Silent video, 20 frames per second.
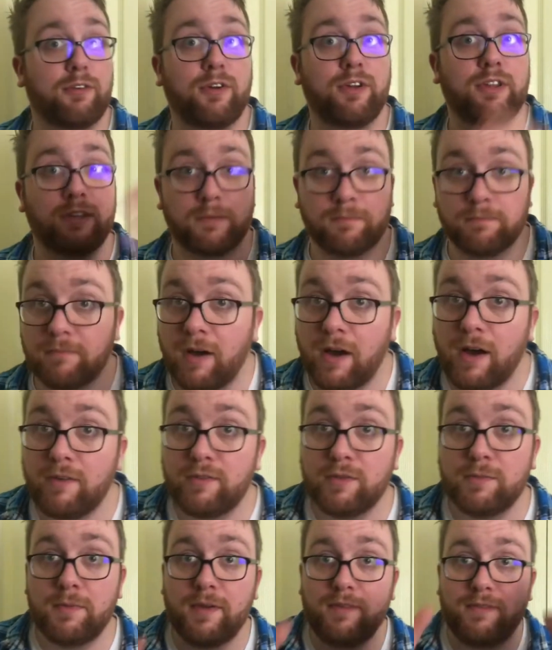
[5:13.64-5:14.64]
on in the
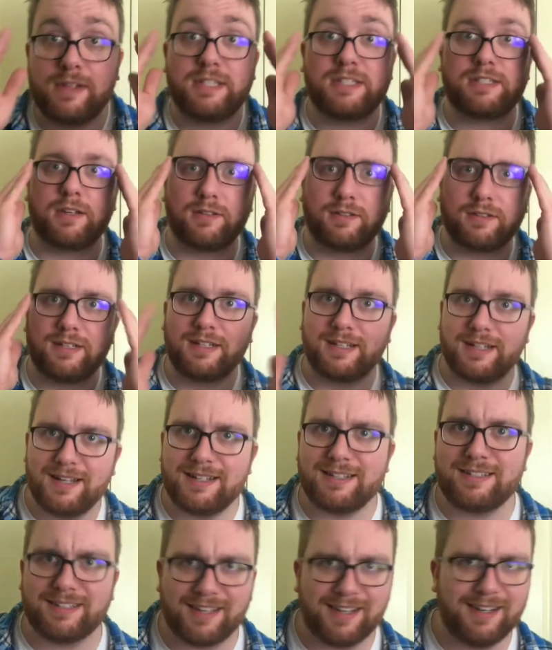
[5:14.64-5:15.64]
Marvel movie. So yeah,
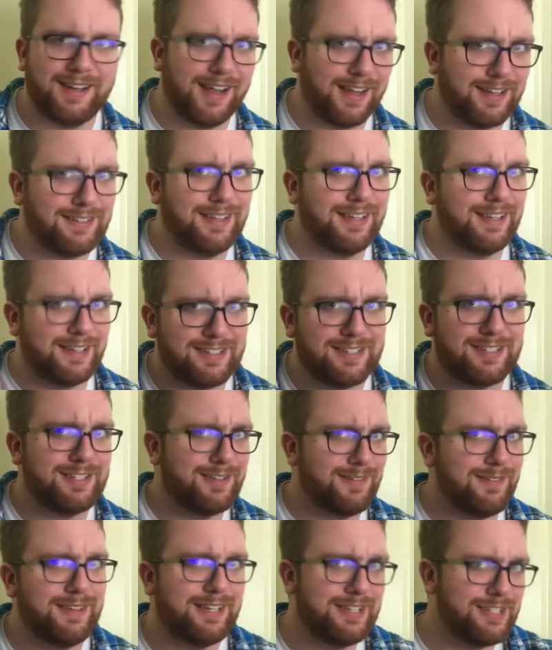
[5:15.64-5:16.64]
it's connecting, it's
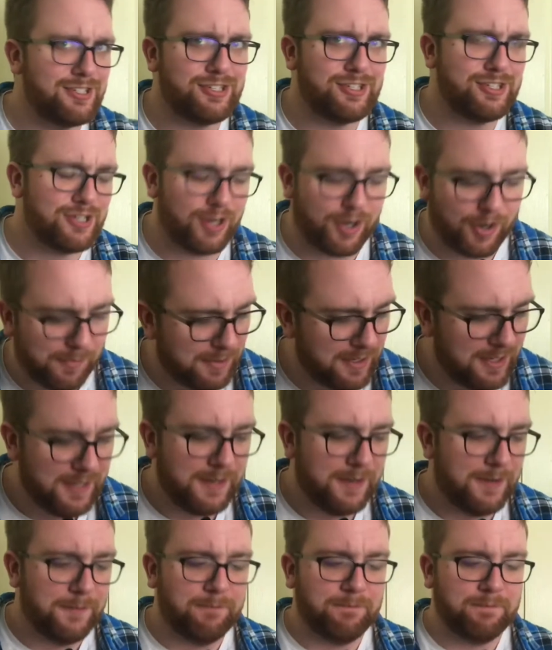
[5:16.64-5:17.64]
doing its job.
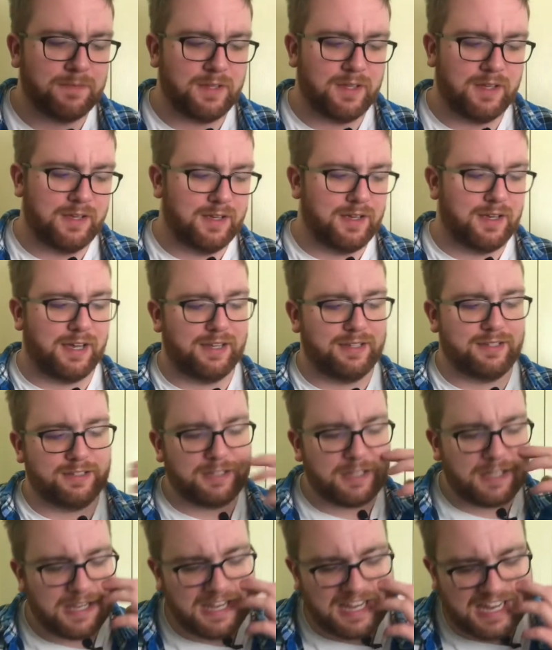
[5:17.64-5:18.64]

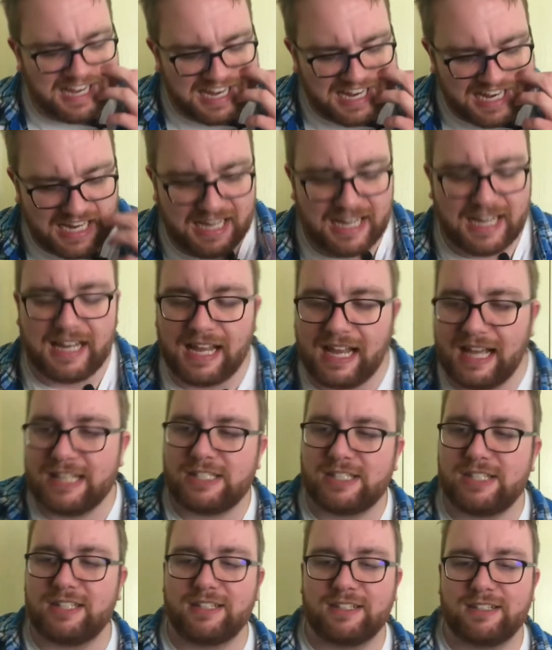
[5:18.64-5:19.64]
And he had
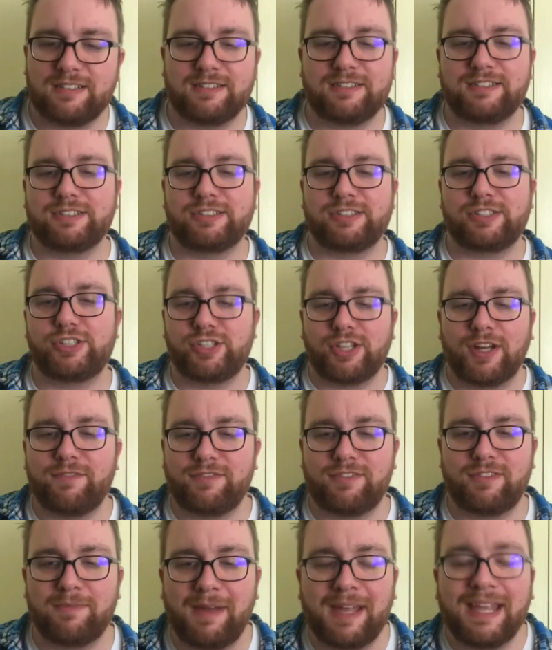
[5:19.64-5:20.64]
to
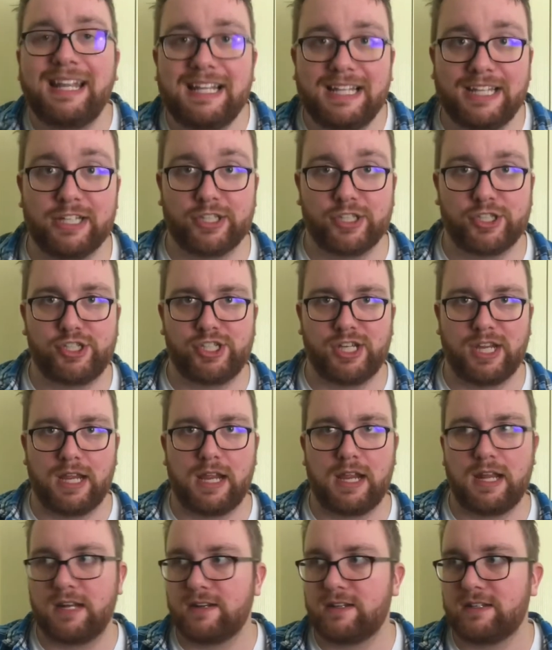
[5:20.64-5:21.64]
shove some alien shit
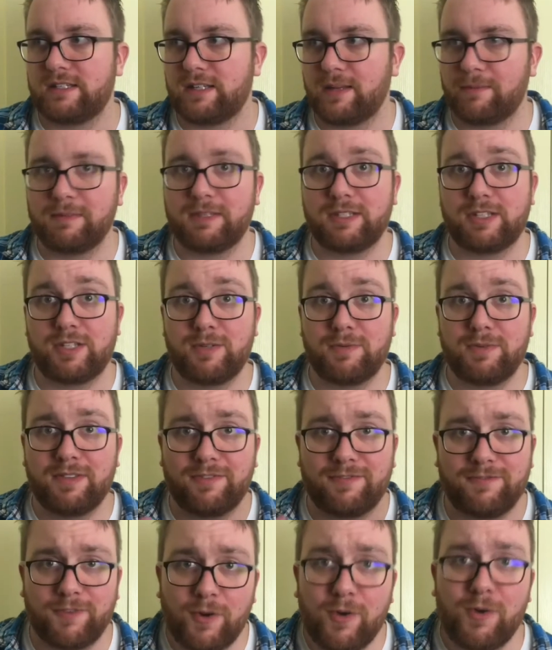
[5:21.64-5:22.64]
in, something to do with the
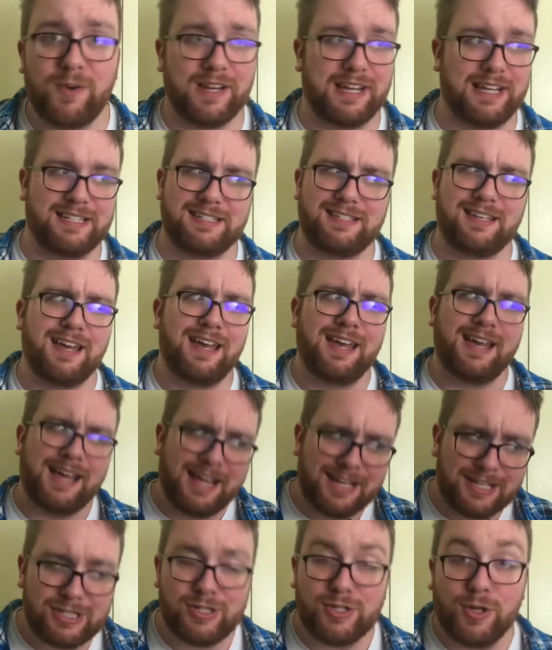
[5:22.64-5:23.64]
40s.
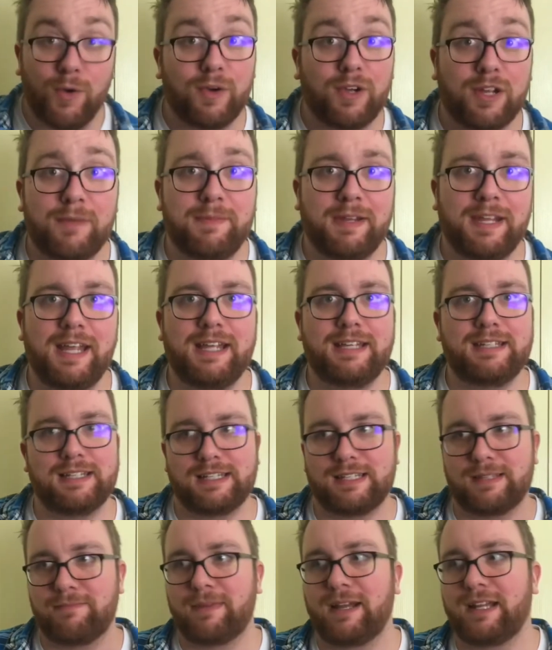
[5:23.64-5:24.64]
It's not going to be easy
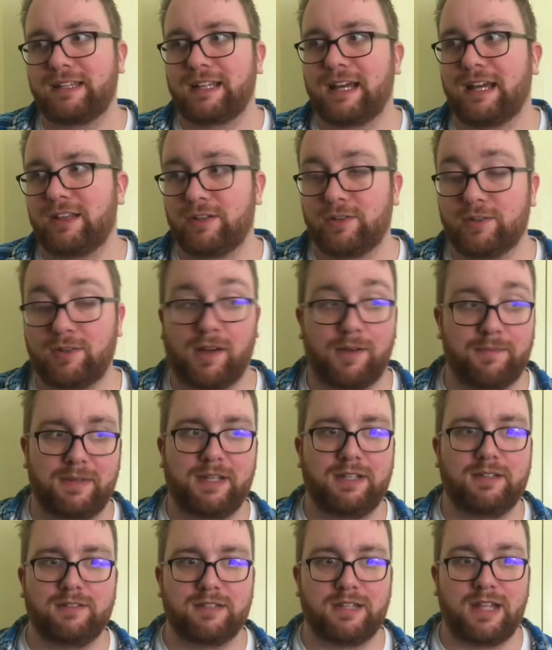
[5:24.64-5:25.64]
to make that look. I
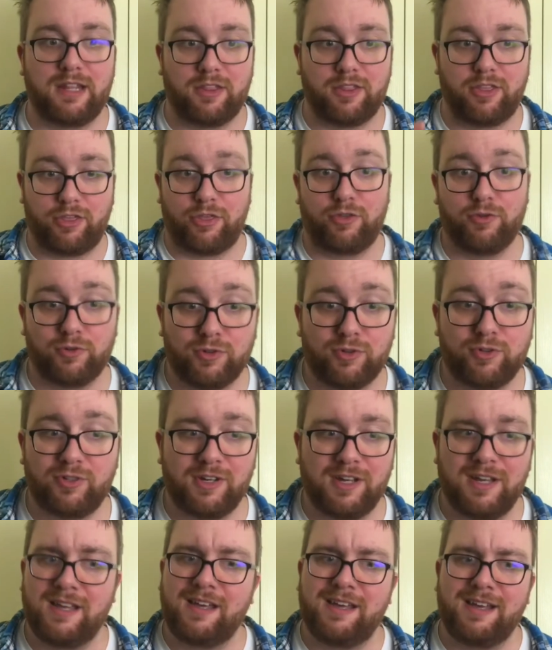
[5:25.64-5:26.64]
mean, in Thor,
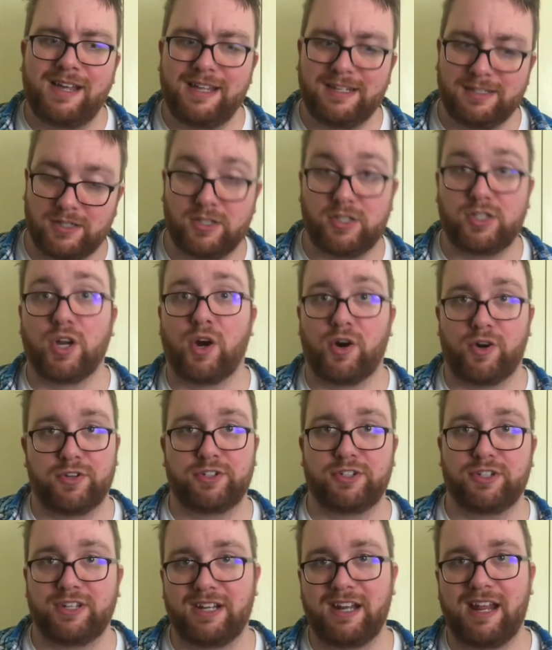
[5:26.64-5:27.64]
he's a god,
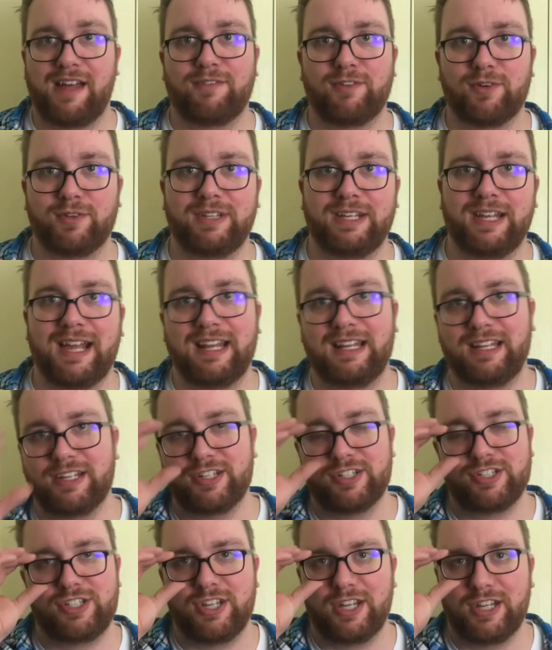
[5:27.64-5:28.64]
you can have all the
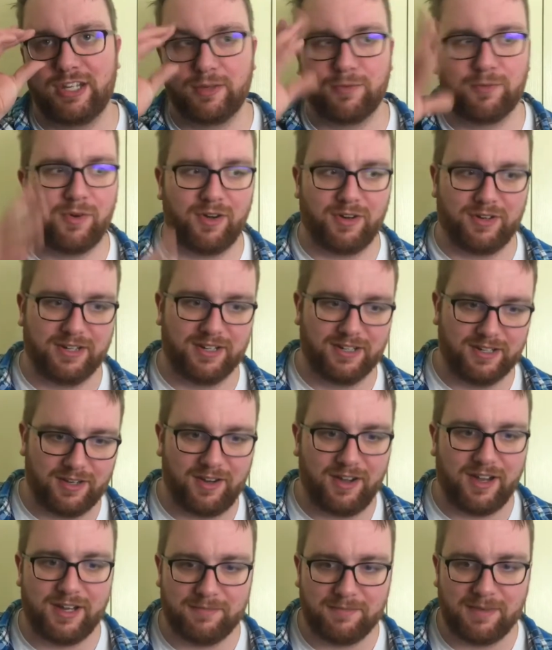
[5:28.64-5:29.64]
alien shit you want, and
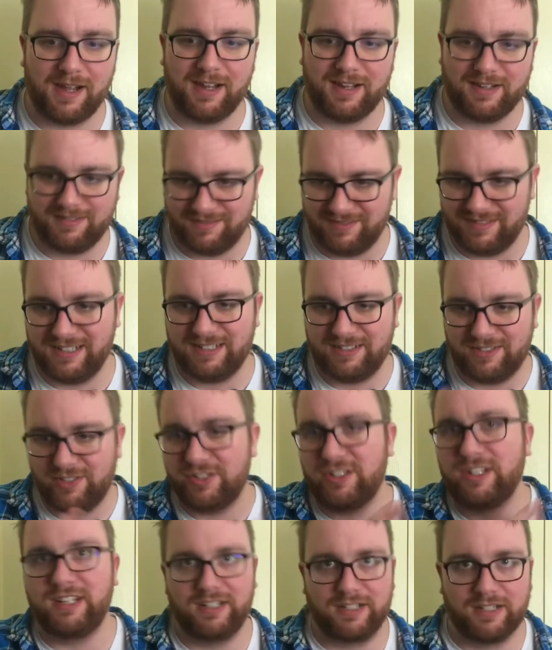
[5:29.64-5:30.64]
Iron Man, he's a
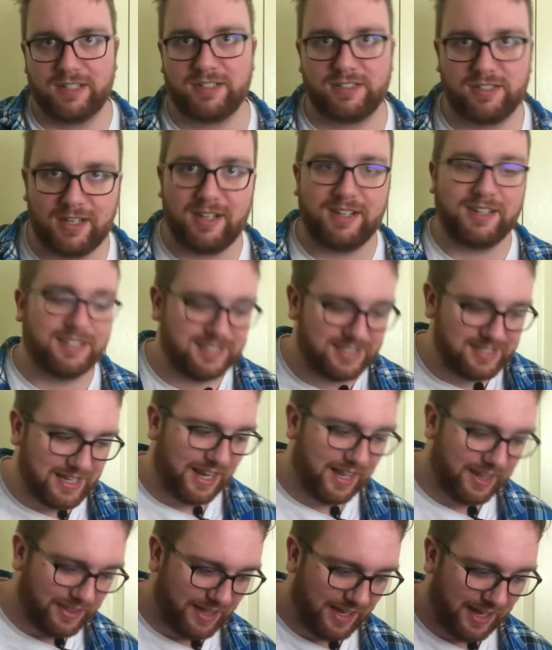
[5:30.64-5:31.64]
genius, I
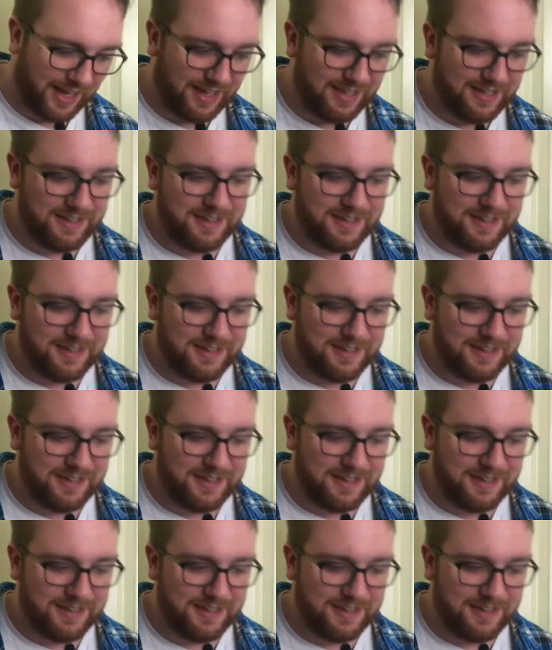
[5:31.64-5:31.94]
understand that.